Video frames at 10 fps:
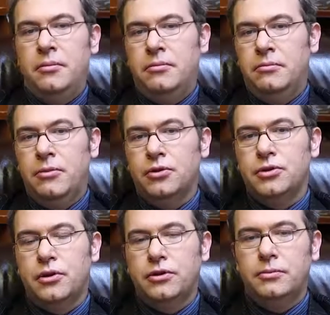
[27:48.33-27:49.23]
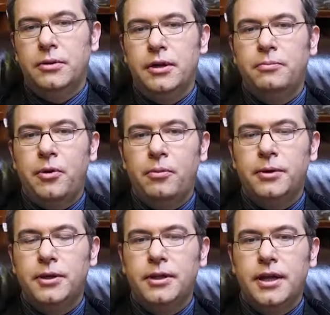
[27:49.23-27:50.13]
most notably
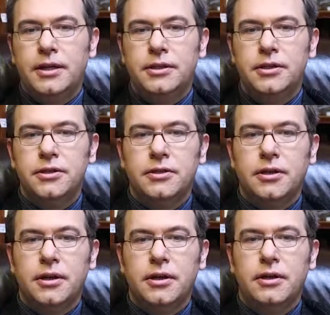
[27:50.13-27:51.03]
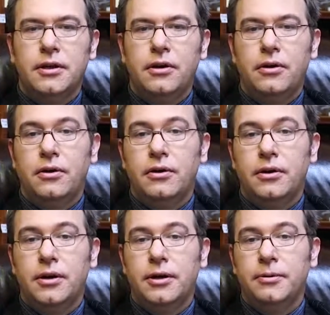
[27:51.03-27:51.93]
property taxes
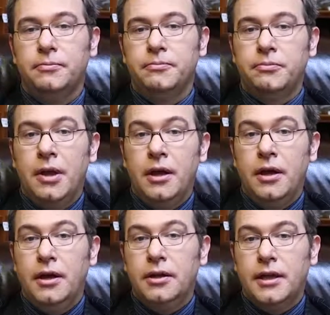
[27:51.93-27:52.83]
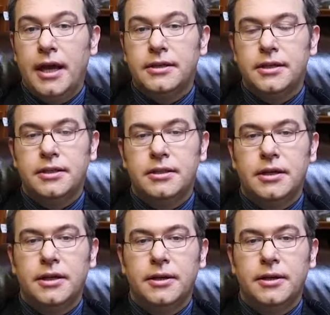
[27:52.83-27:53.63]
or taxes